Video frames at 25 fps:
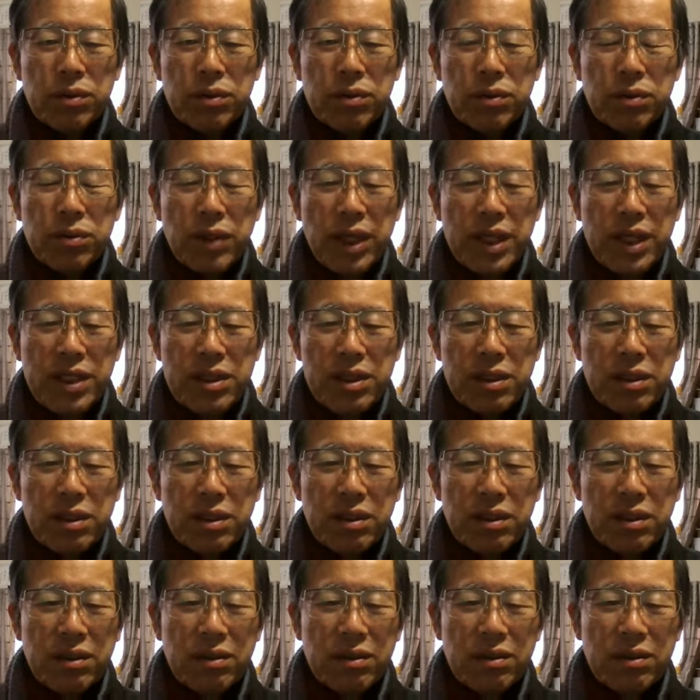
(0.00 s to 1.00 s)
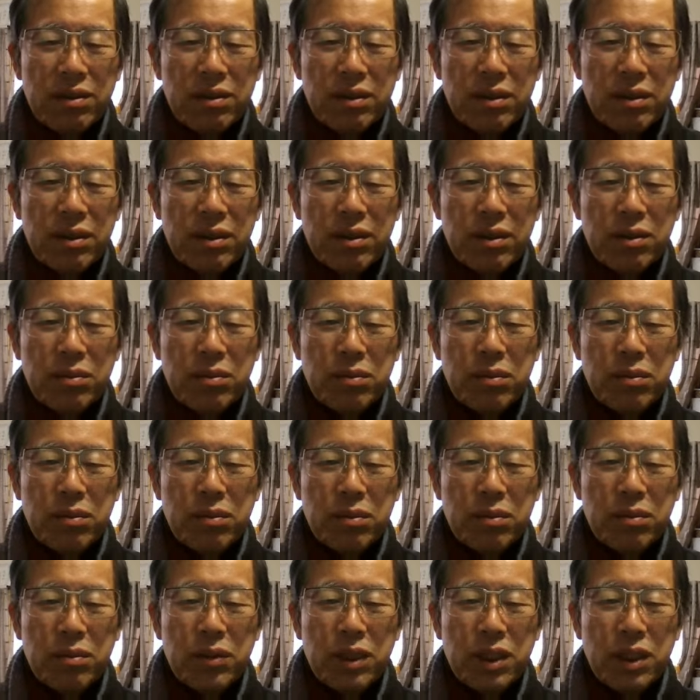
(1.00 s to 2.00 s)
weather
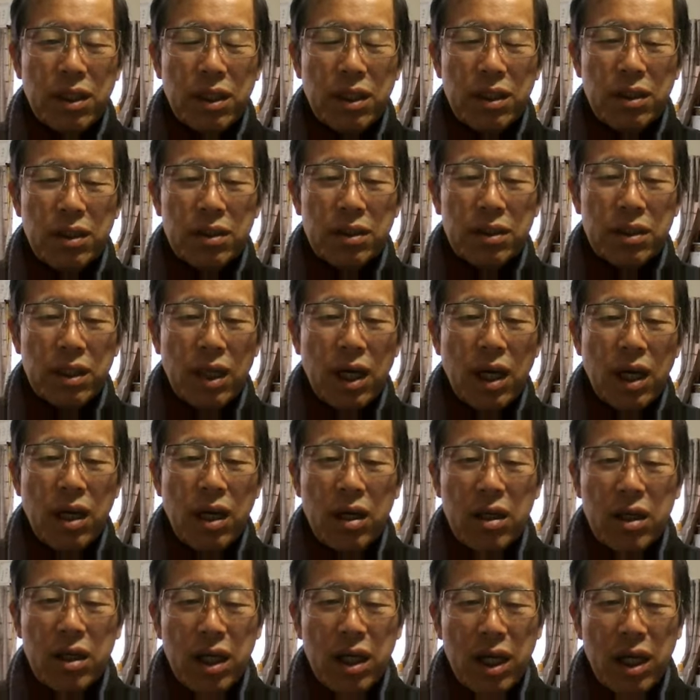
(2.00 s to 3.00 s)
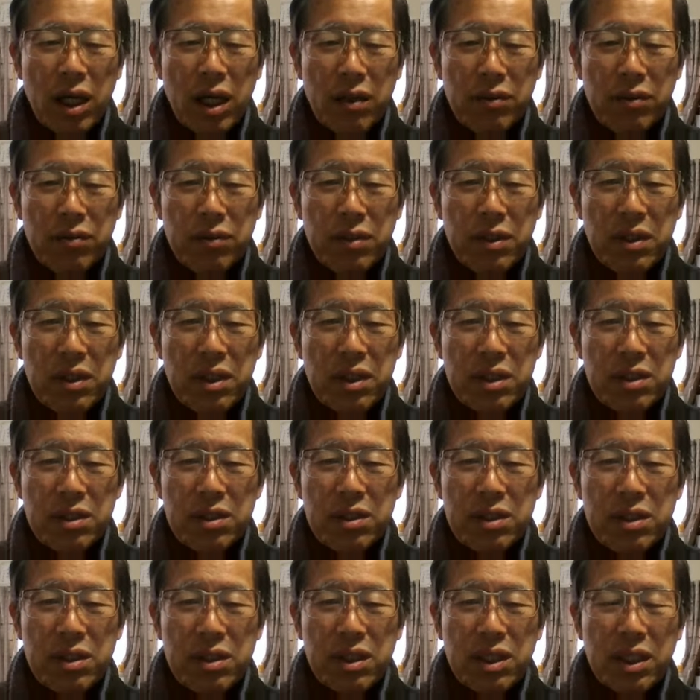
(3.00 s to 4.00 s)
because our life
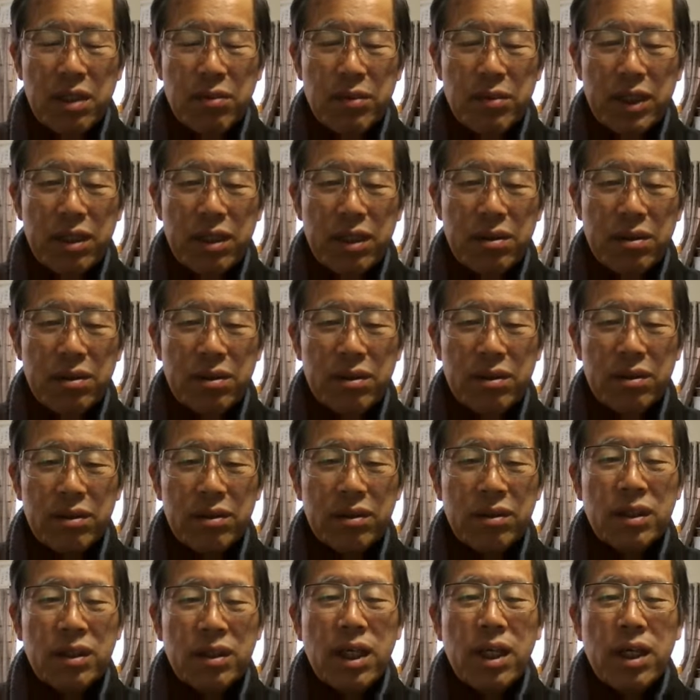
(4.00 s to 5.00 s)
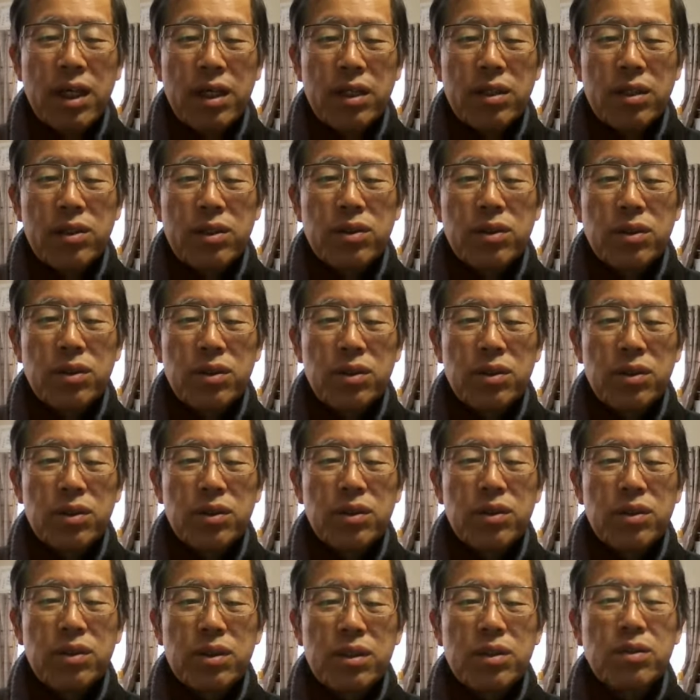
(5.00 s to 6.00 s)
is limited to
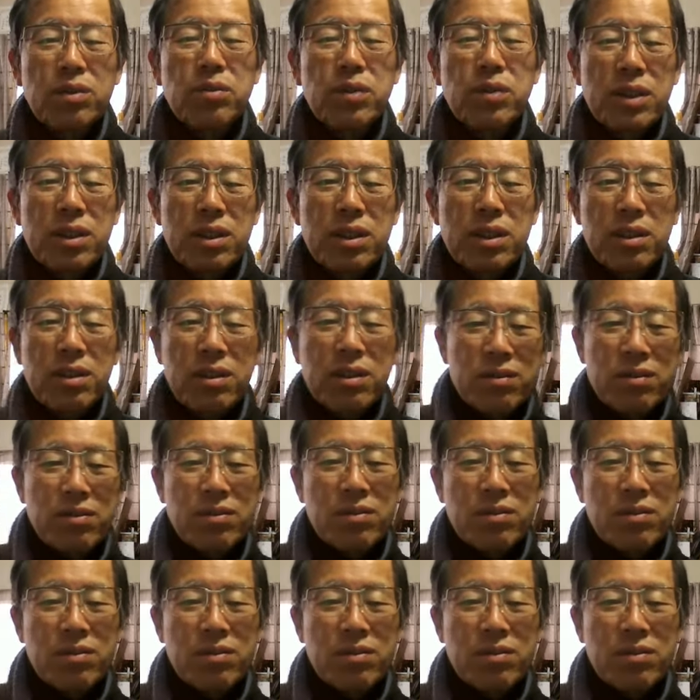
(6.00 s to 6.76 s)
the winter.